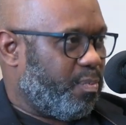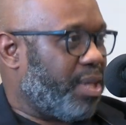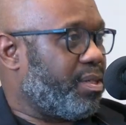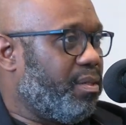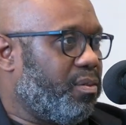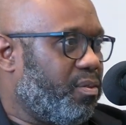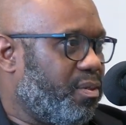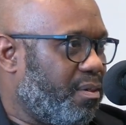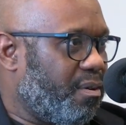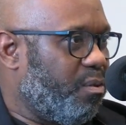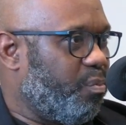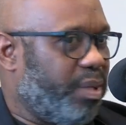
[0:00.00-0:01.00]
the best interest of
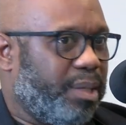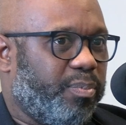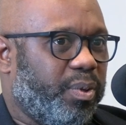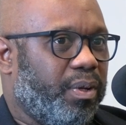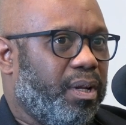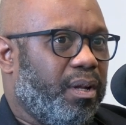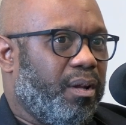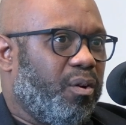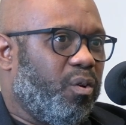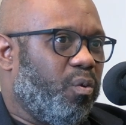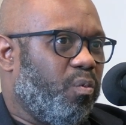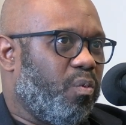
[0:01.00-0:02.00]
their own people,
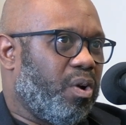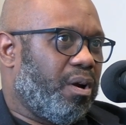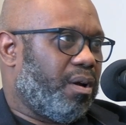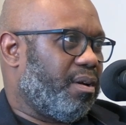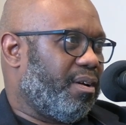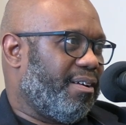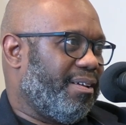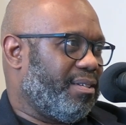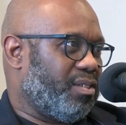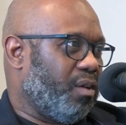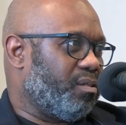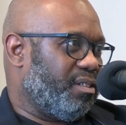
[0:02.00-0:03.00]
who were
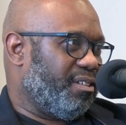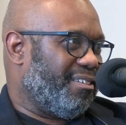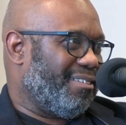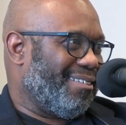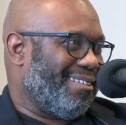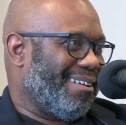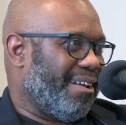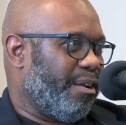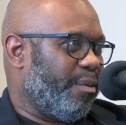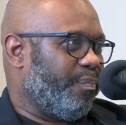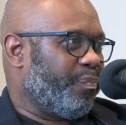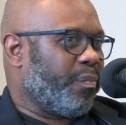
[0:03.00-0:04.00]
assaulted.
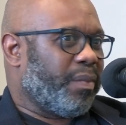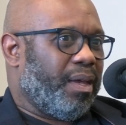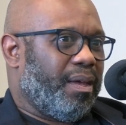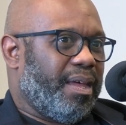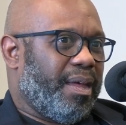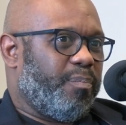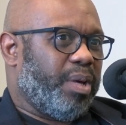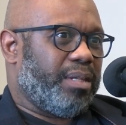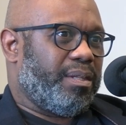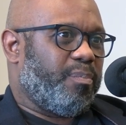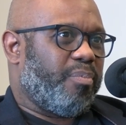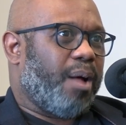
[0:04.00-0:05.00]

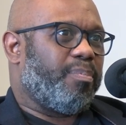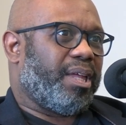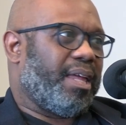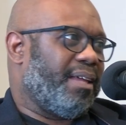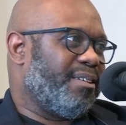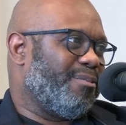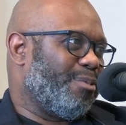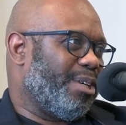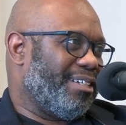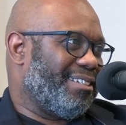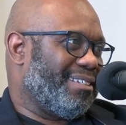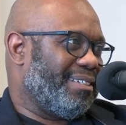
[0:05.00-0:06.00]
But the propaganda
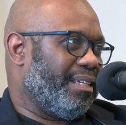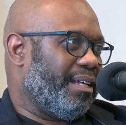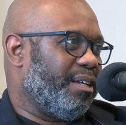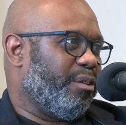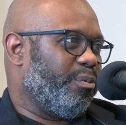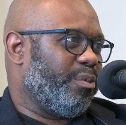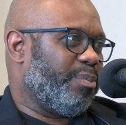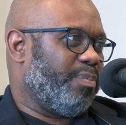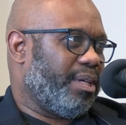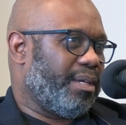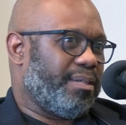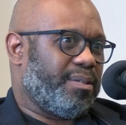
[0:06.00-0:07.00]
was that it was
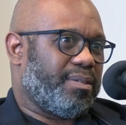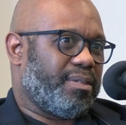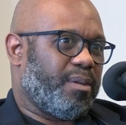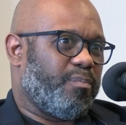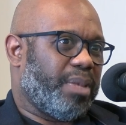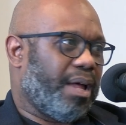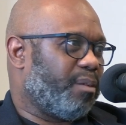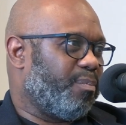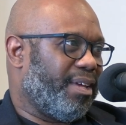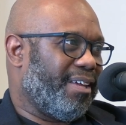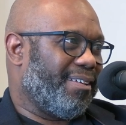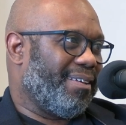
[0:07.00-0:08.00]
because some Black
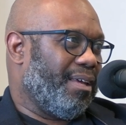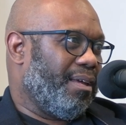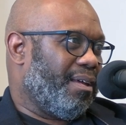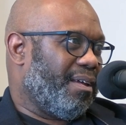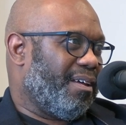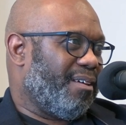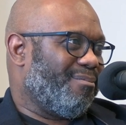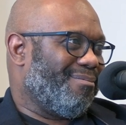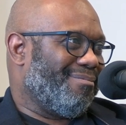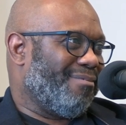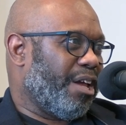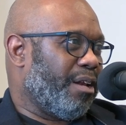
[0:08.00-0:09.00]
man had
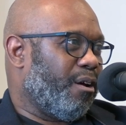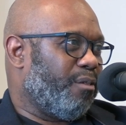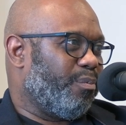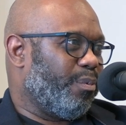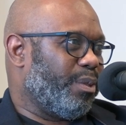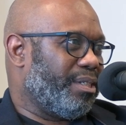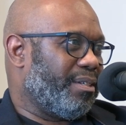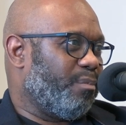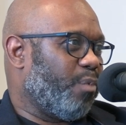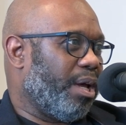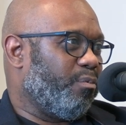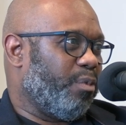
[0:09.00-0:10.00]
ran off with
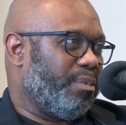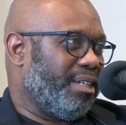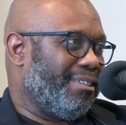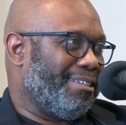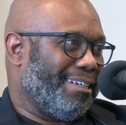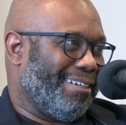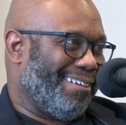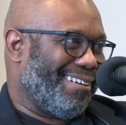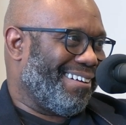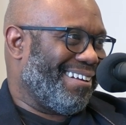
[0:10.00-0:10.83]
some white woman in the night.